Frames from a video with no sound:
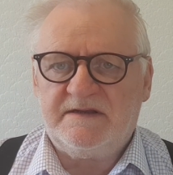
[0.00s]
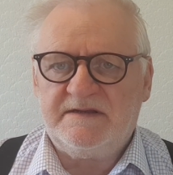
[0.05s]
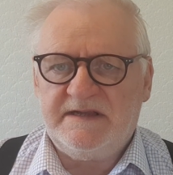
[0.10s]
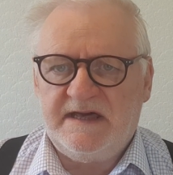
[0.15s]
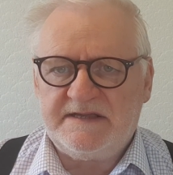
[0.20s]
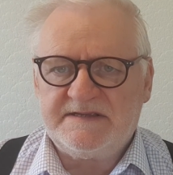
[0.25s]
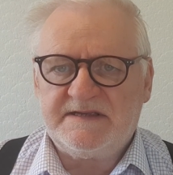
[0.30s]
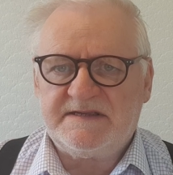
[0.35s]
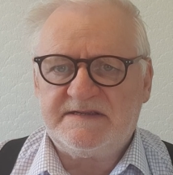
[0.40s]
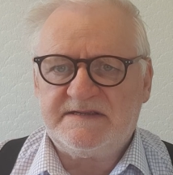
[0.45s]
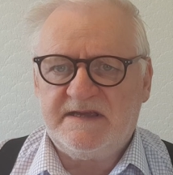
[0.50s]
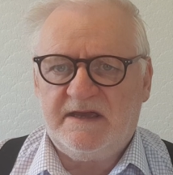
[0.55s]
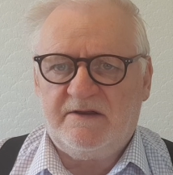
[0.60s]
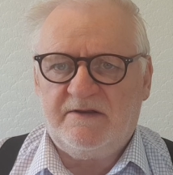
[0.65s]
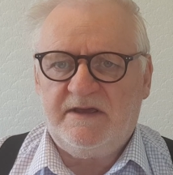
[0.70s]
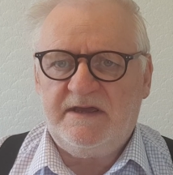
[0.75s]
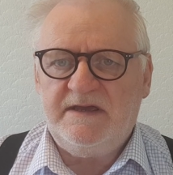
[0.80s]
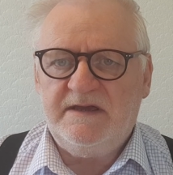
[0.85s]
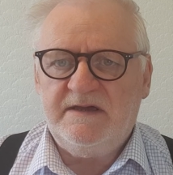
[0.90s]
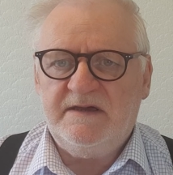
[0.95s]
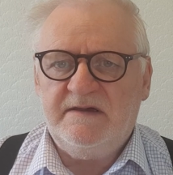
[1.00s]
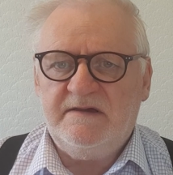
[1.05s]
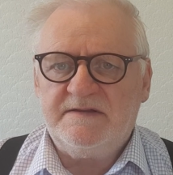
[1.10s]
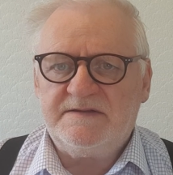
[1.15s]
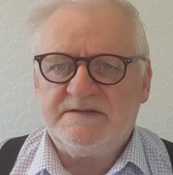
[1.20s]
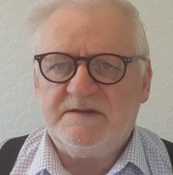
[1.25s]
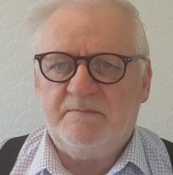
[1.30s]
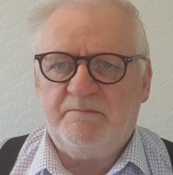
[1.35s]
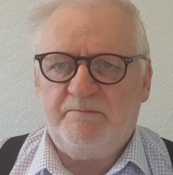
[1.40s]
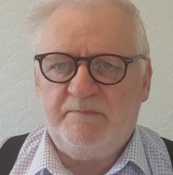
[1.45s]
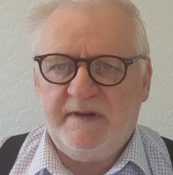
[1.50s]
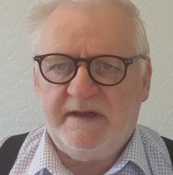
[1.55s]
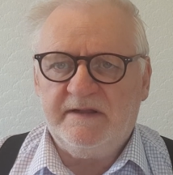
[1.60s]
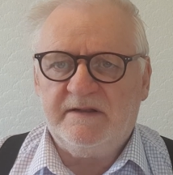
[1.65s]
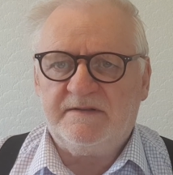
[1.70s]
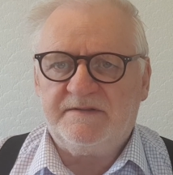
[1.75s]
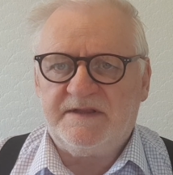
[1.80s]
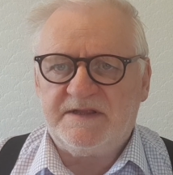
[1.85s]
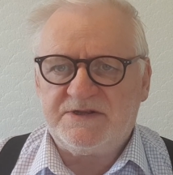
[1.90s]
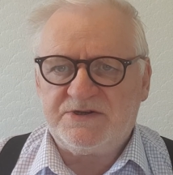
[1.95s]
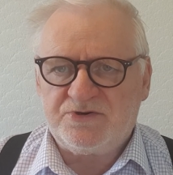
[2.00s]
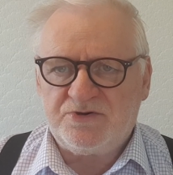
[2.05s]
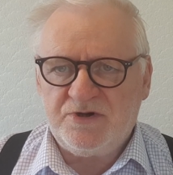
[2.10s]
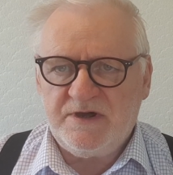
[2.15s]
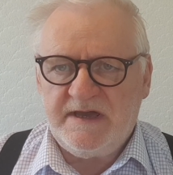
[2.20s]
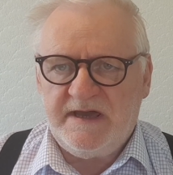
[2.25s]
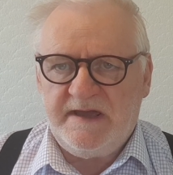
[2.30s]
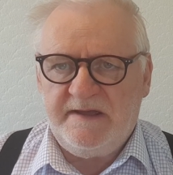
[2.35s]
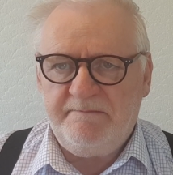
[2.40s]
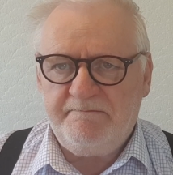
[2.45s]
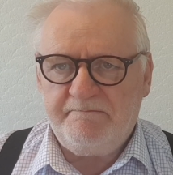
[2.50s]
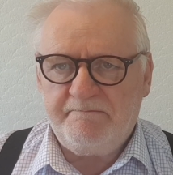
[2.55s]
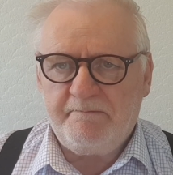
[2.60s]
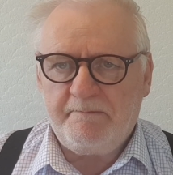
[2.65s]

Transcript: necessary to build the tree.